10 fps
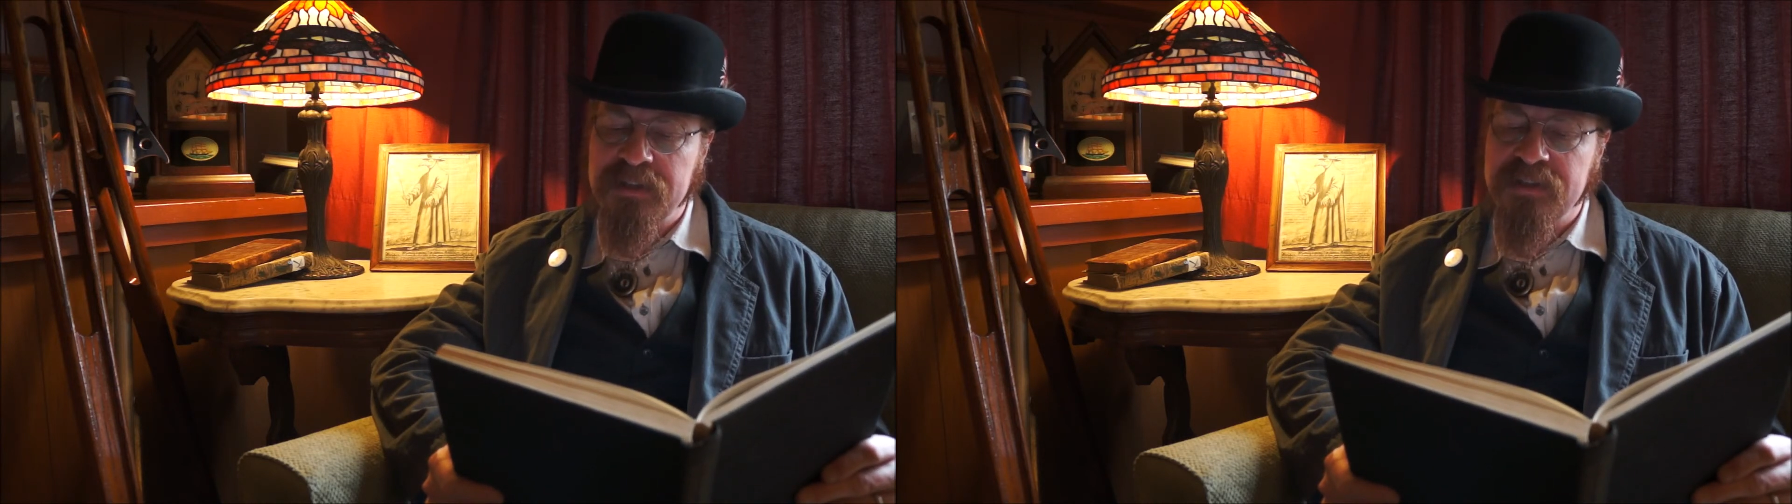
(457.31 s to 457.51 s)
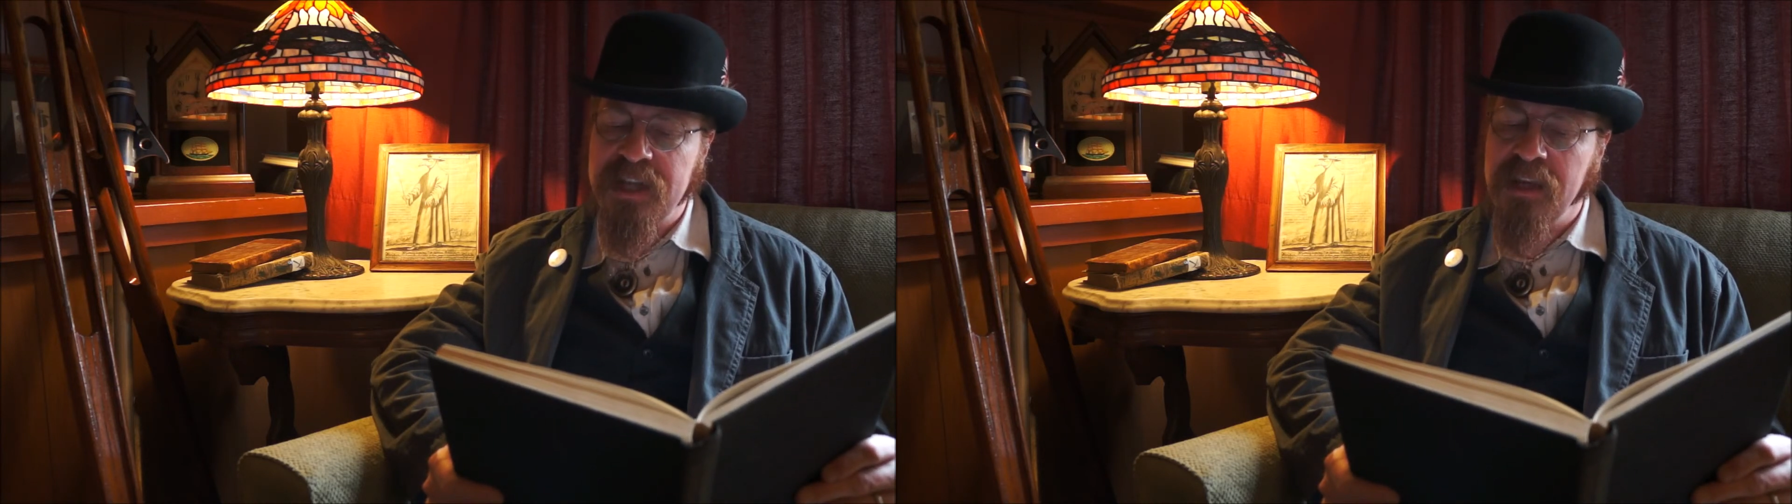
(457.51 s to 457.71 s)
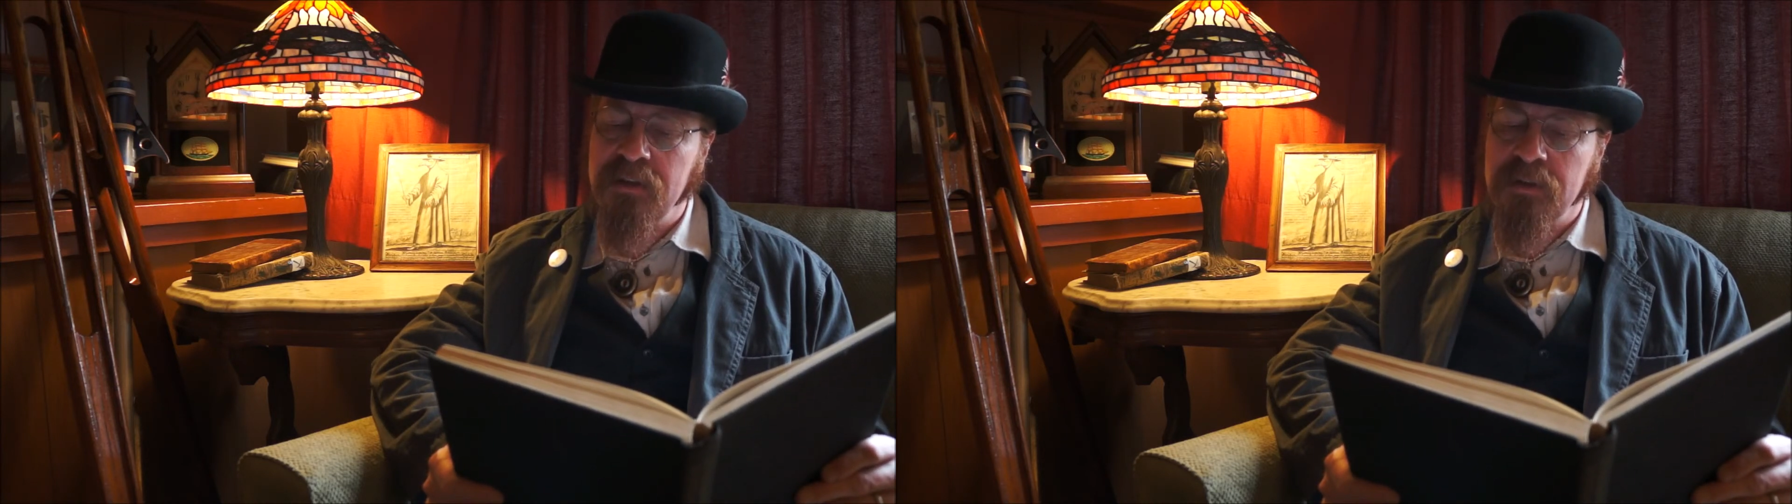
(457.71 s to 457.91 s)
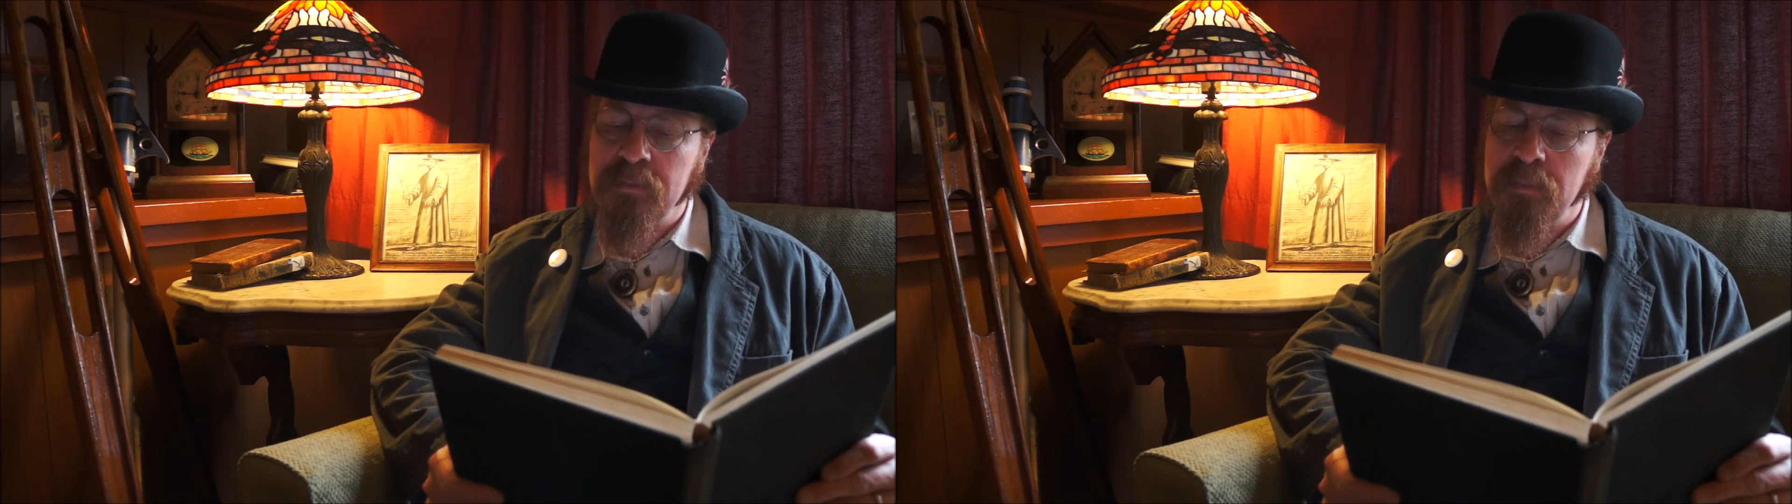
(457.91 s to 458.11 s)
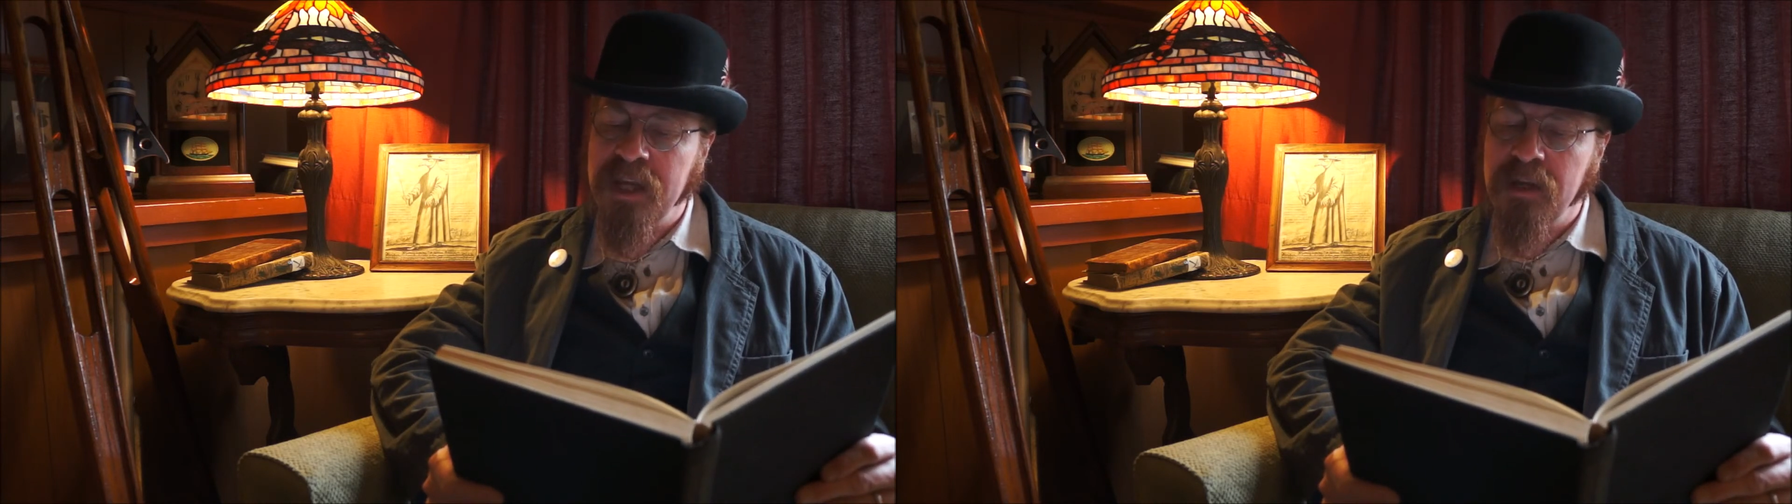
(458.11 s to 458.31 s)

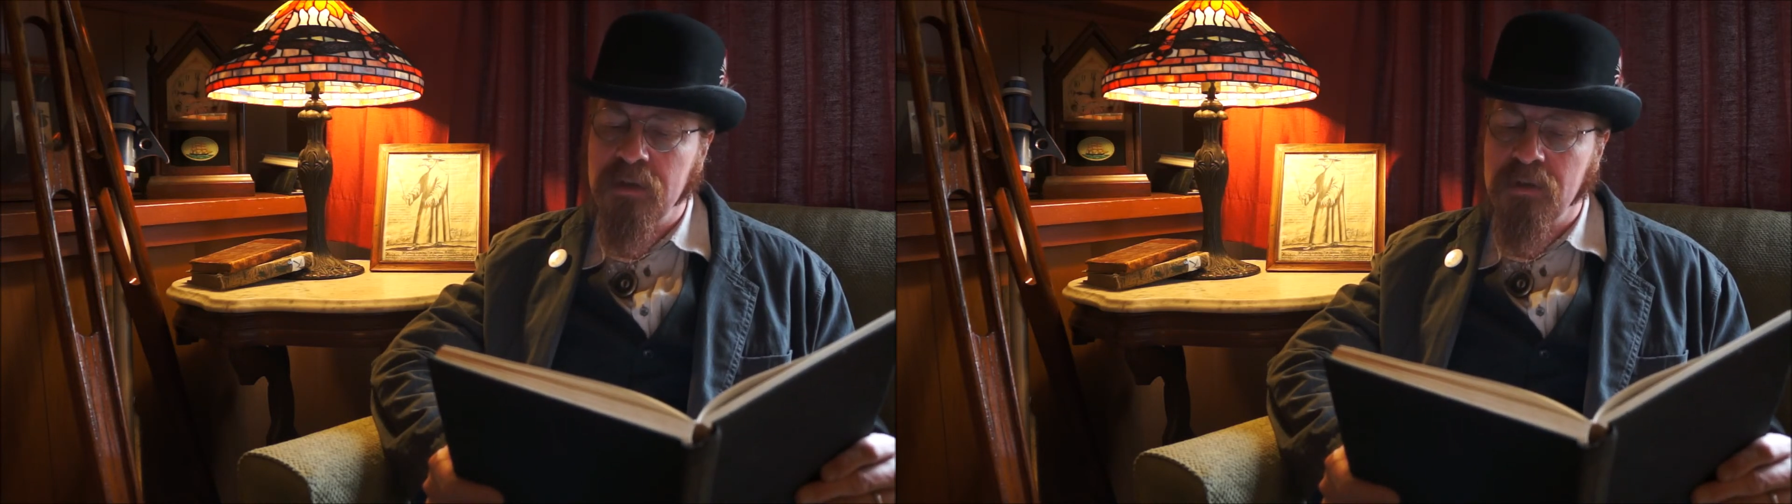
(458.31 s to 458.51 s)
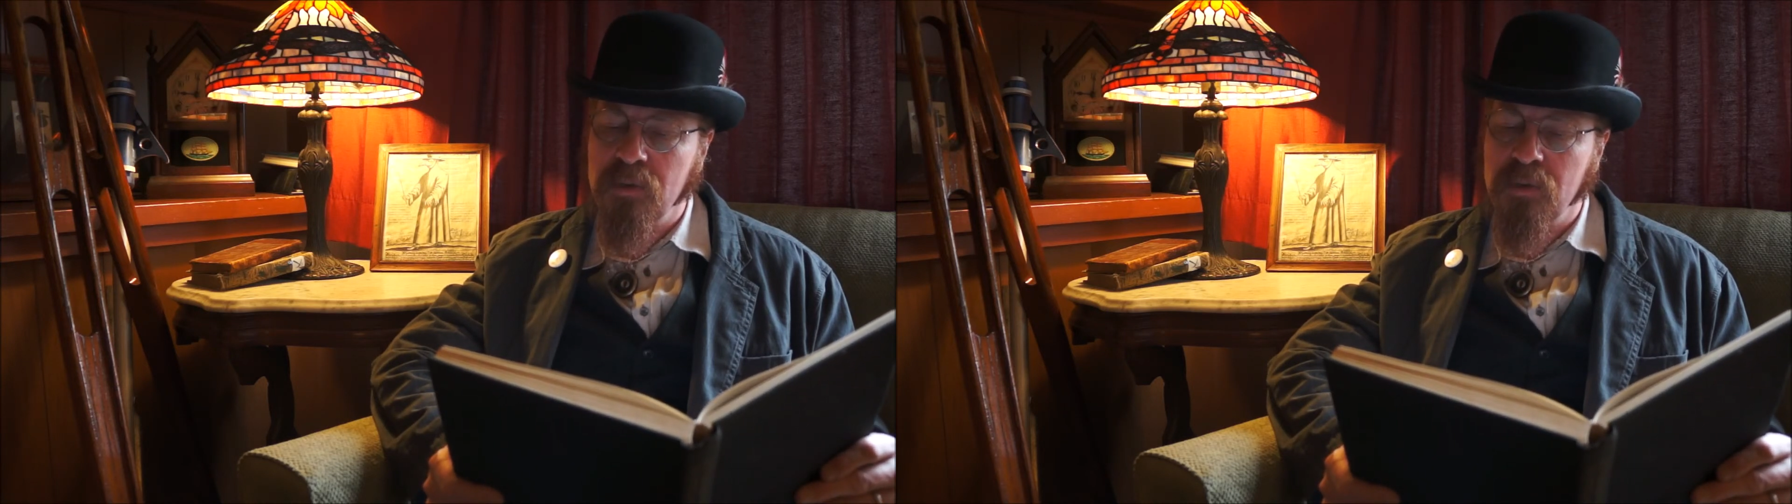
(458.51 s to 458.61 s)
sainted maiden,